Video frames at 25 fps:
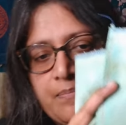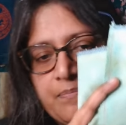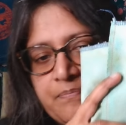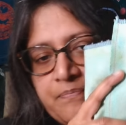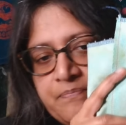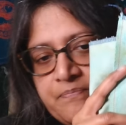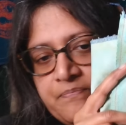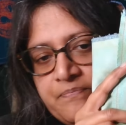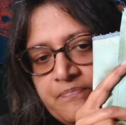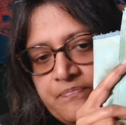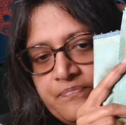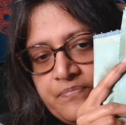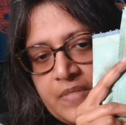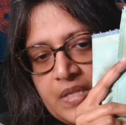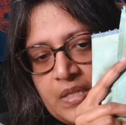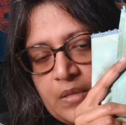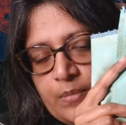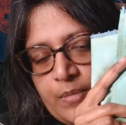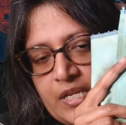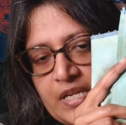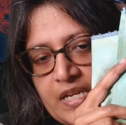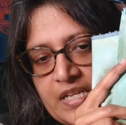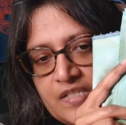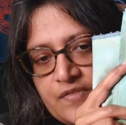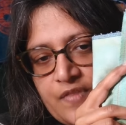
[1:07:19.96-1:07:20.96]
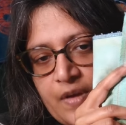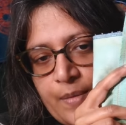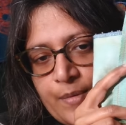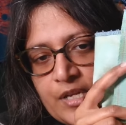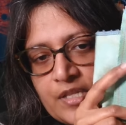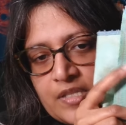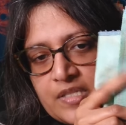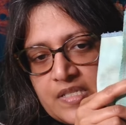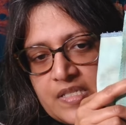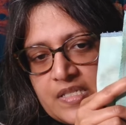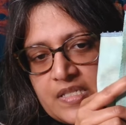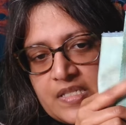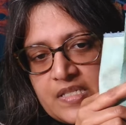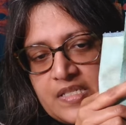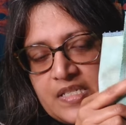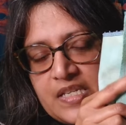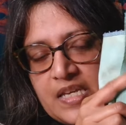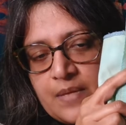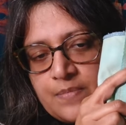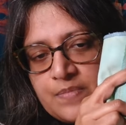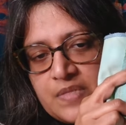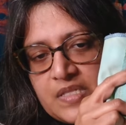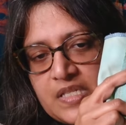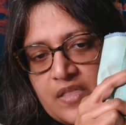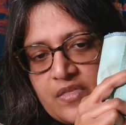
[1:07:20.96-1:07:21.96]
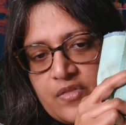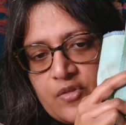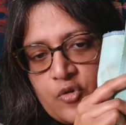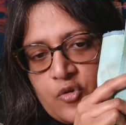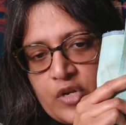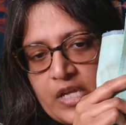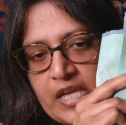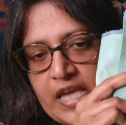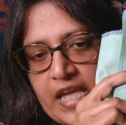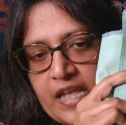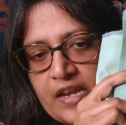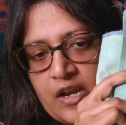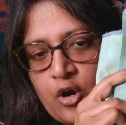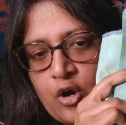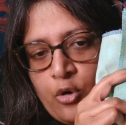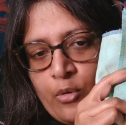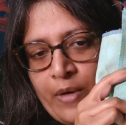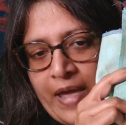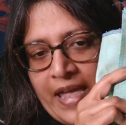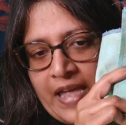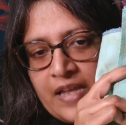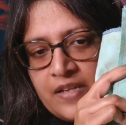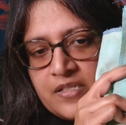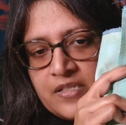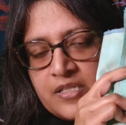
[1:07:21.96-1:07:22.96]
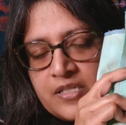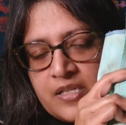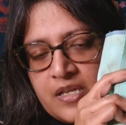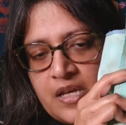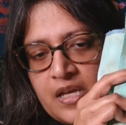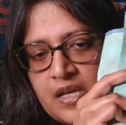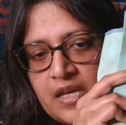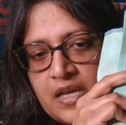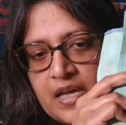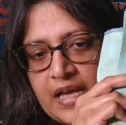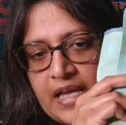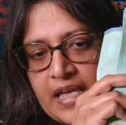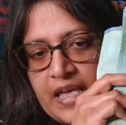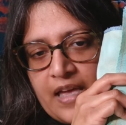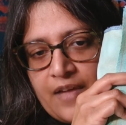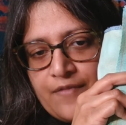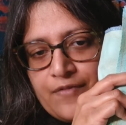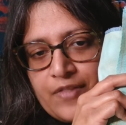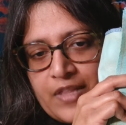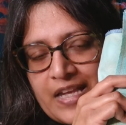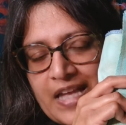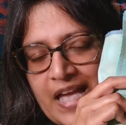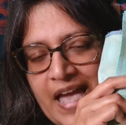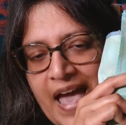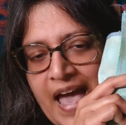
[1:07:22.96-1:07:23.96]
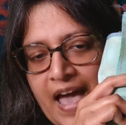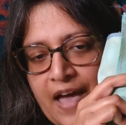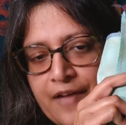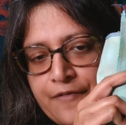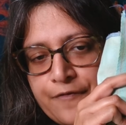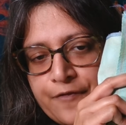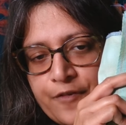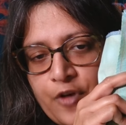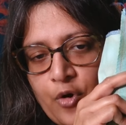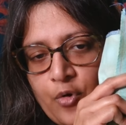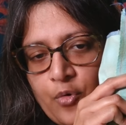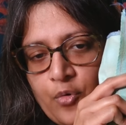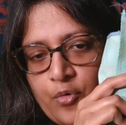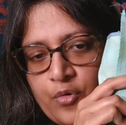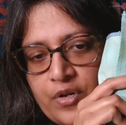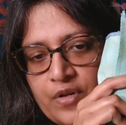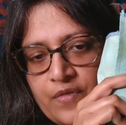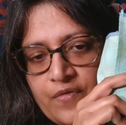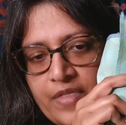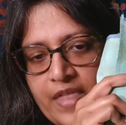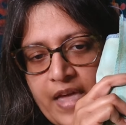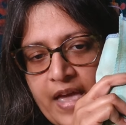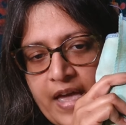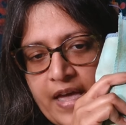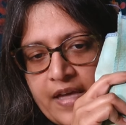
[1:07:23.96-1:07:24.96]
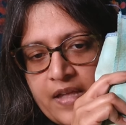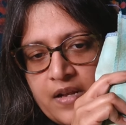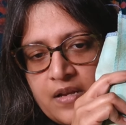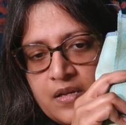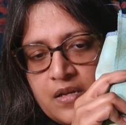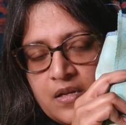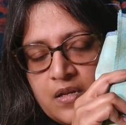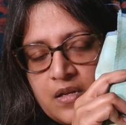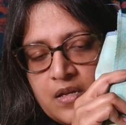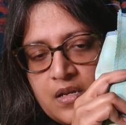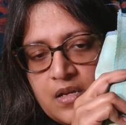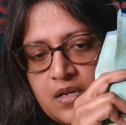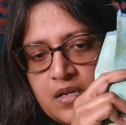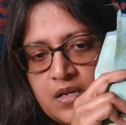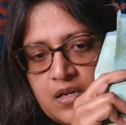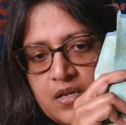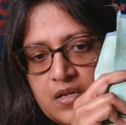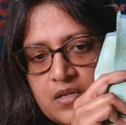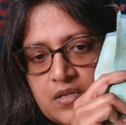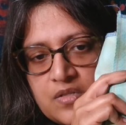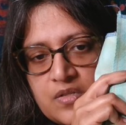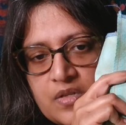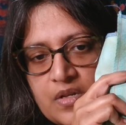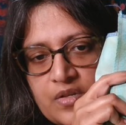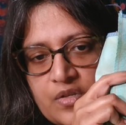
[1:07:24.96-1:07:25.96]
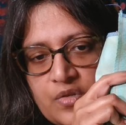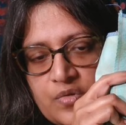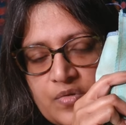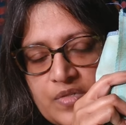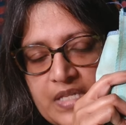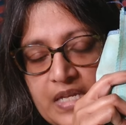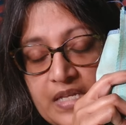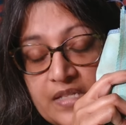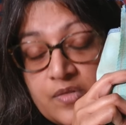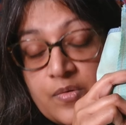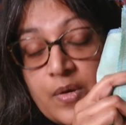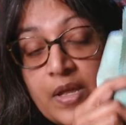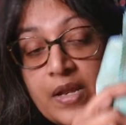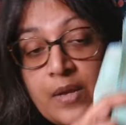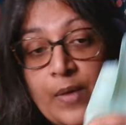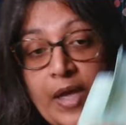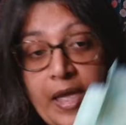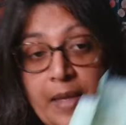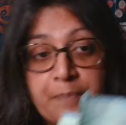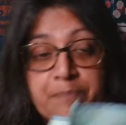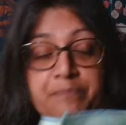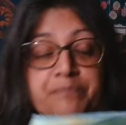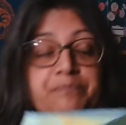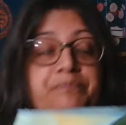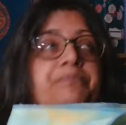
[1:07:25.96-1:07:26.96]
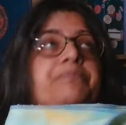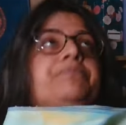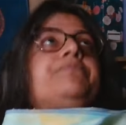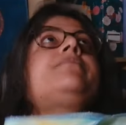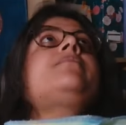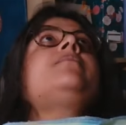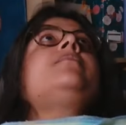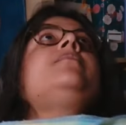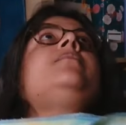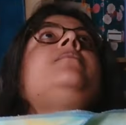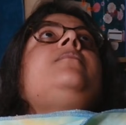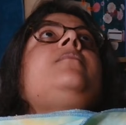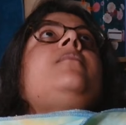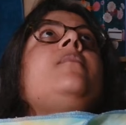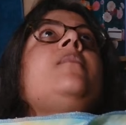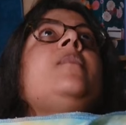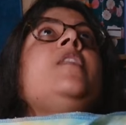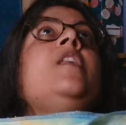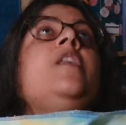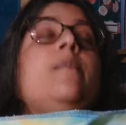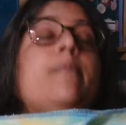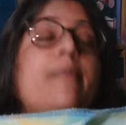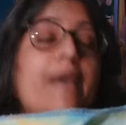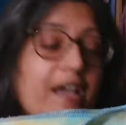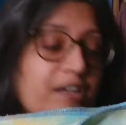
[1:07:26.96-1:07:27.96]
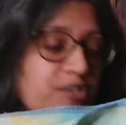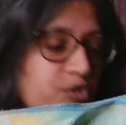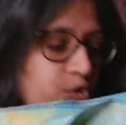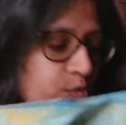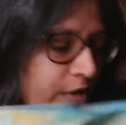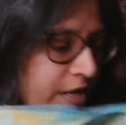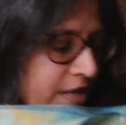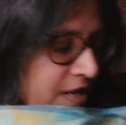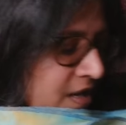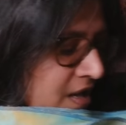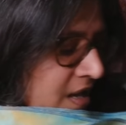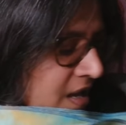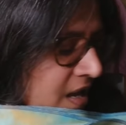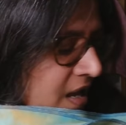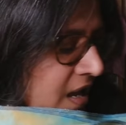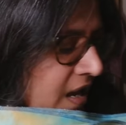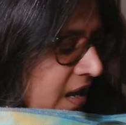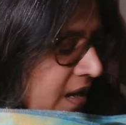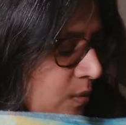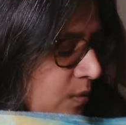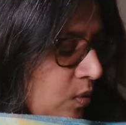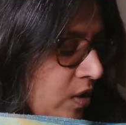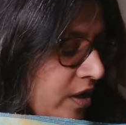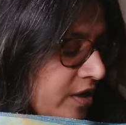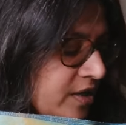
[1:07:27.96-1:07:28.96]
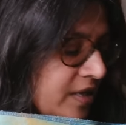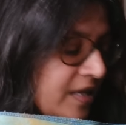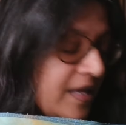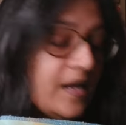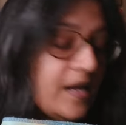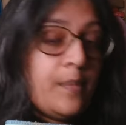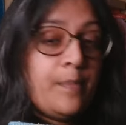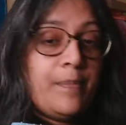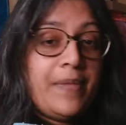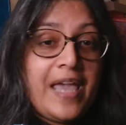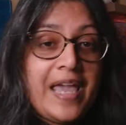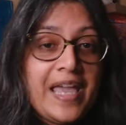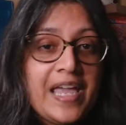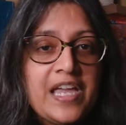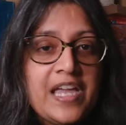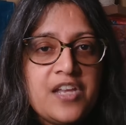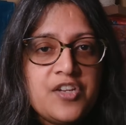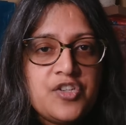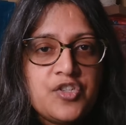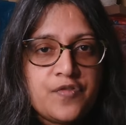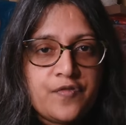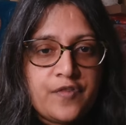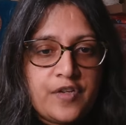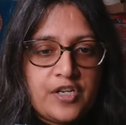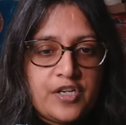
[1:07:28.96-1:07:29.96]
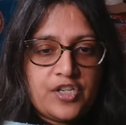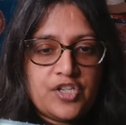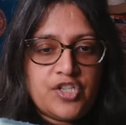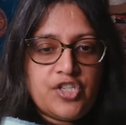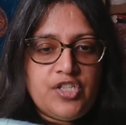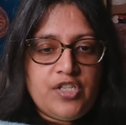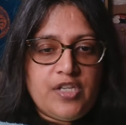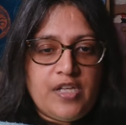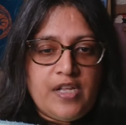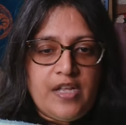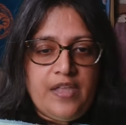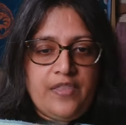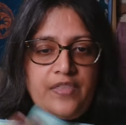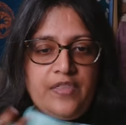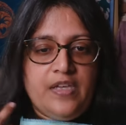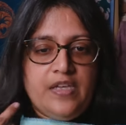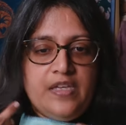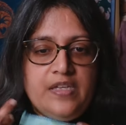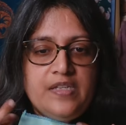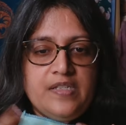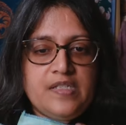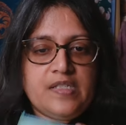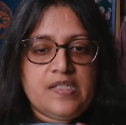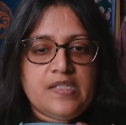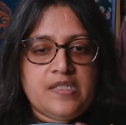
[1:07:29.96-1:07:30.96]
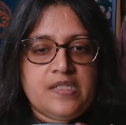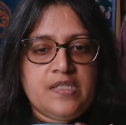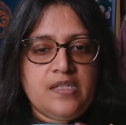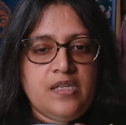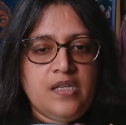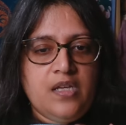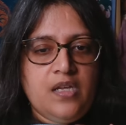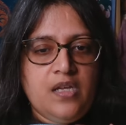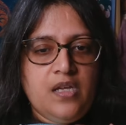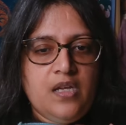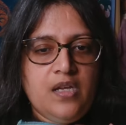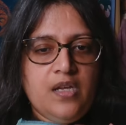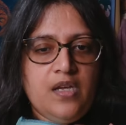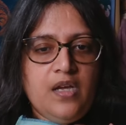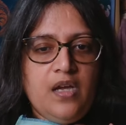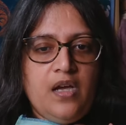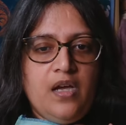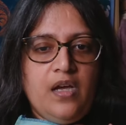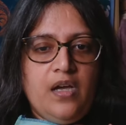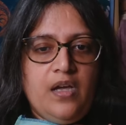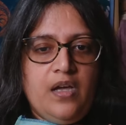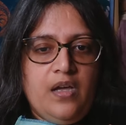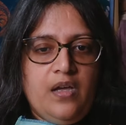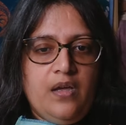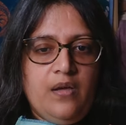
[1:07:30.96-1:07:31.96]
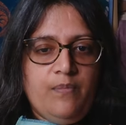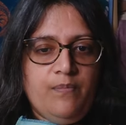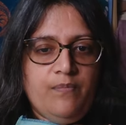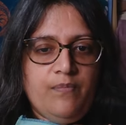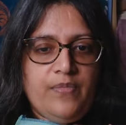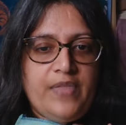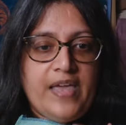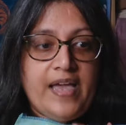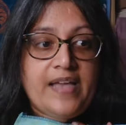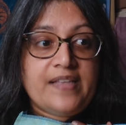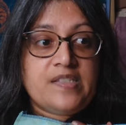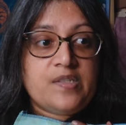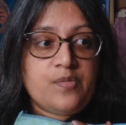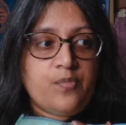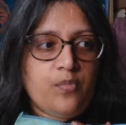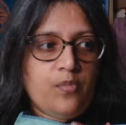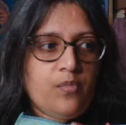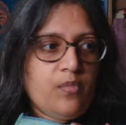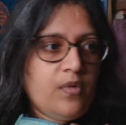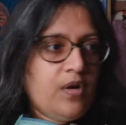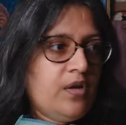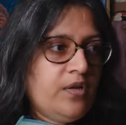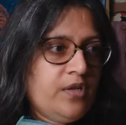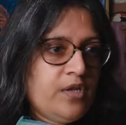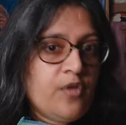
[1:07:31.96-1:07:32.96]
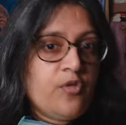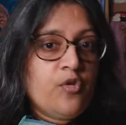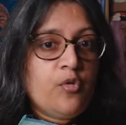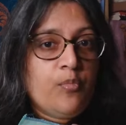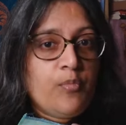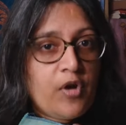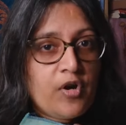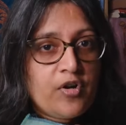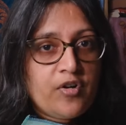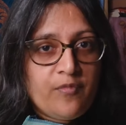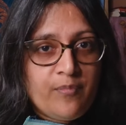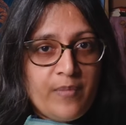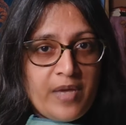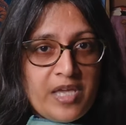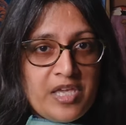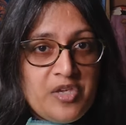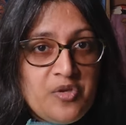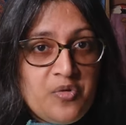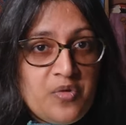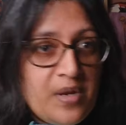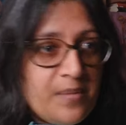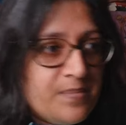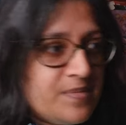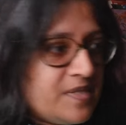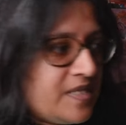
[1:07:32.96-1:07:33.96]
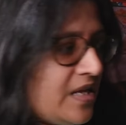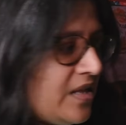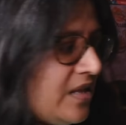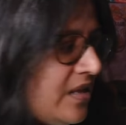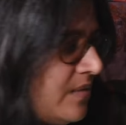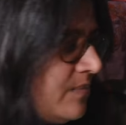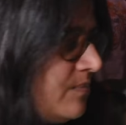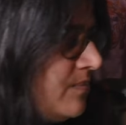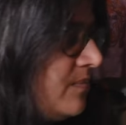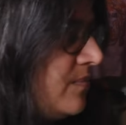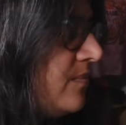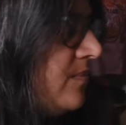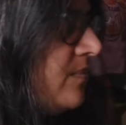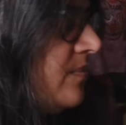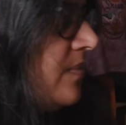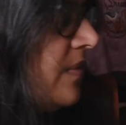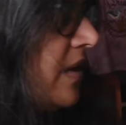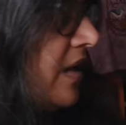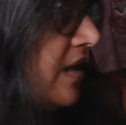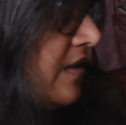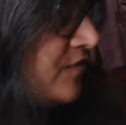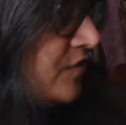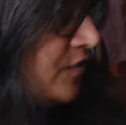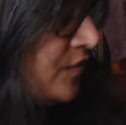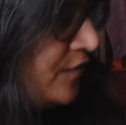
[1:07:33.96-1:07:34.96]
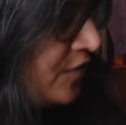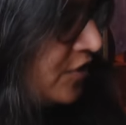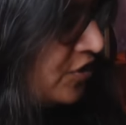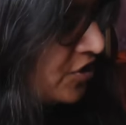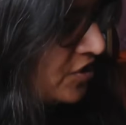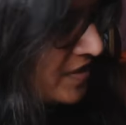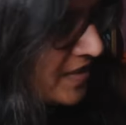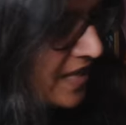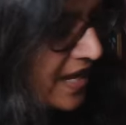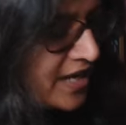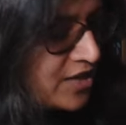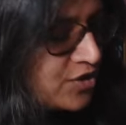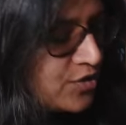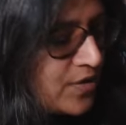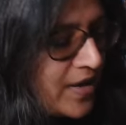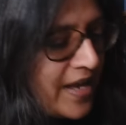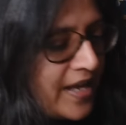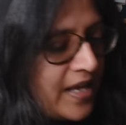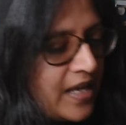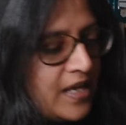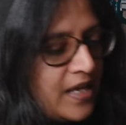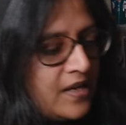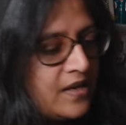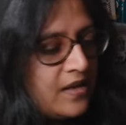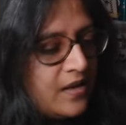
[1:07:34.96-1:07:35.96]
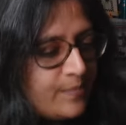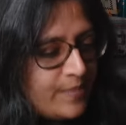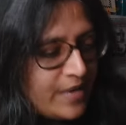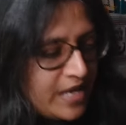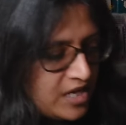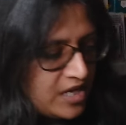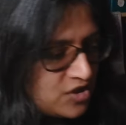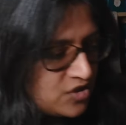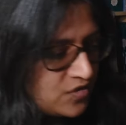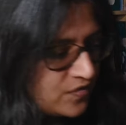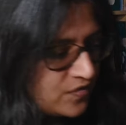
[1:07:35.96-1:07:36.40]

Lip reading: be nice fabric. And this is DMC 3808. I have like a half cone of that, so I'll use that. So anyway, back to it. I want to get a page finish done on this. That's another part of my queued up sellout. I have to finish Sky Dragon, a page finish on